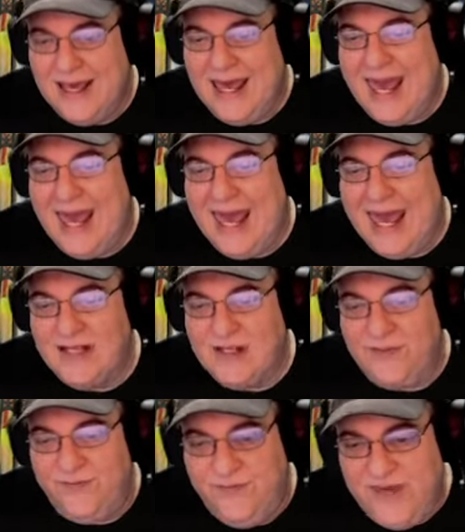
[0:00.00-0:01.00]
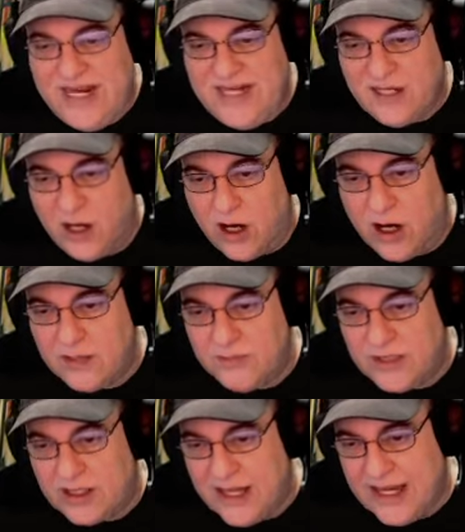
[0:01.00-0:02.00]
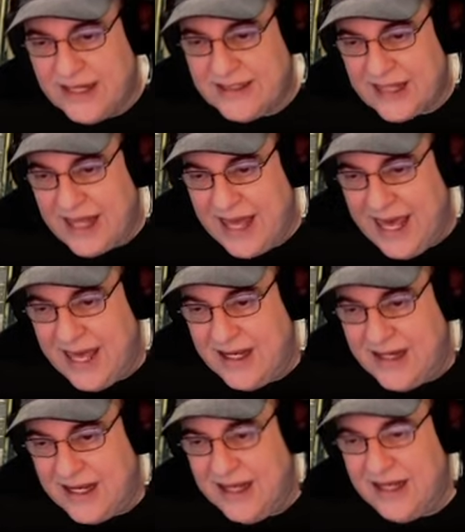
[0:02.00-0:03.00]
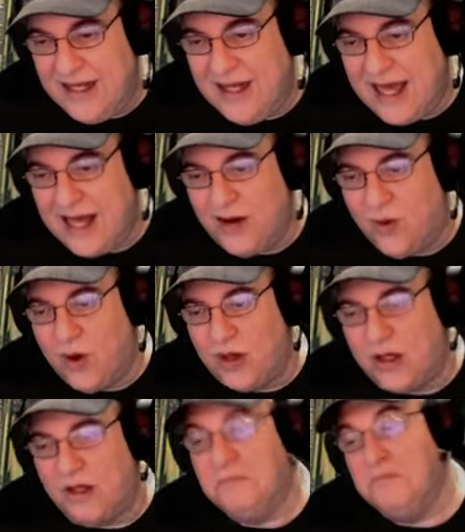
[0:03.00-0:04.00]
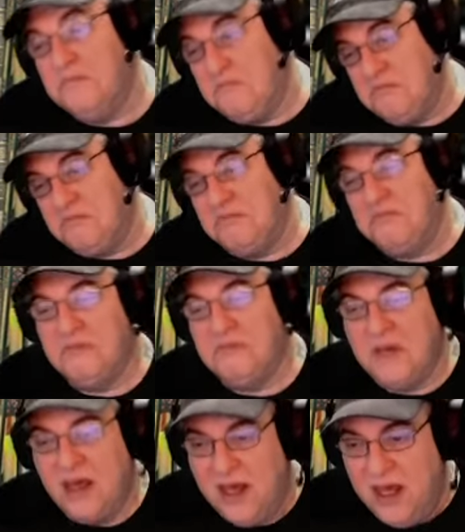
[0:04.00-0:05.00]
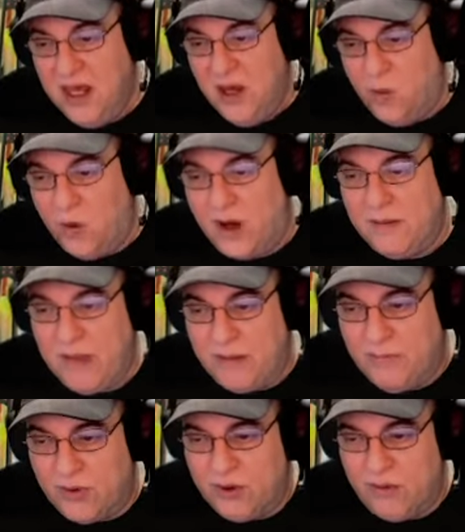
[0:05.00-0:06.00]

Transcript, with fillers: hands, feet, arms, legs, head in that order. One member